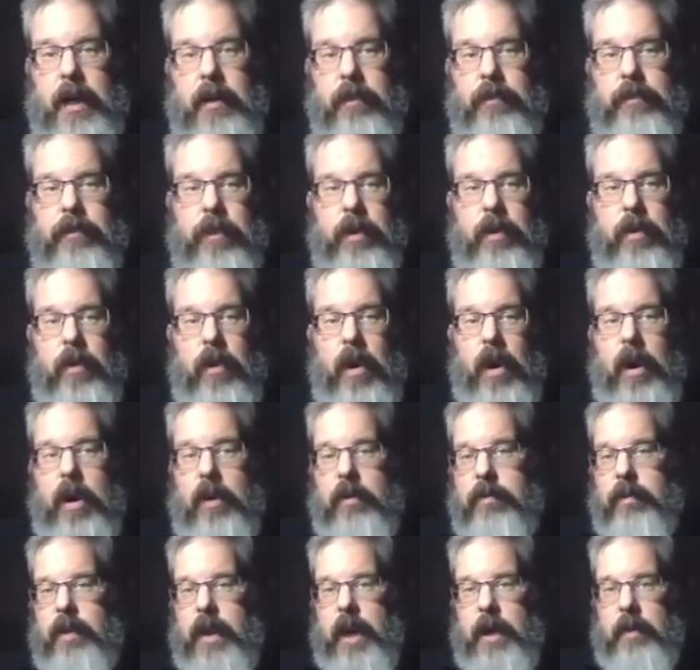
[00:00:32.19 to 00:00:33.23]
a few
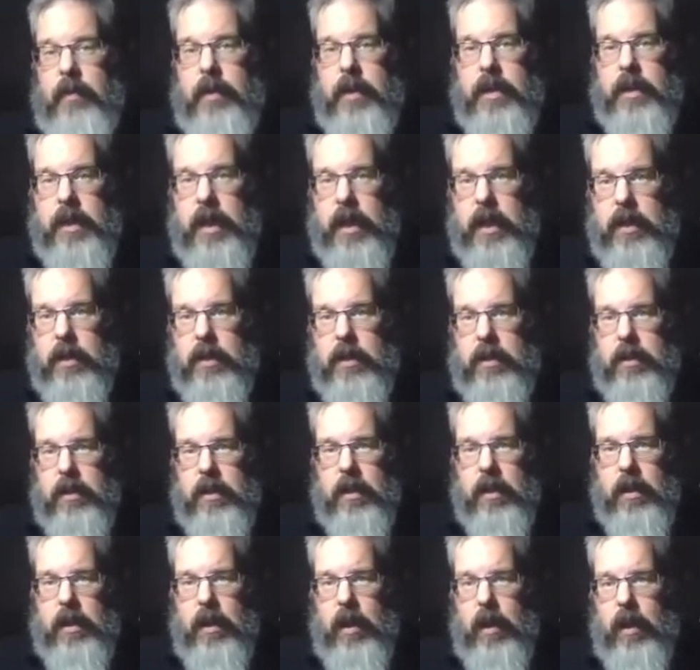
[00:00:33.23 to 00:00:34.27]
off-camera changes to
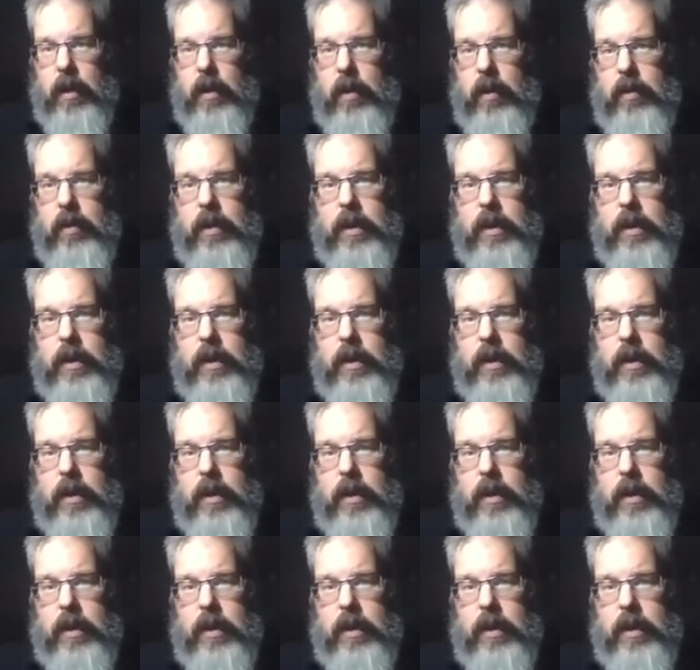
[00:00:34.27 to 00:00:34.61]
the code.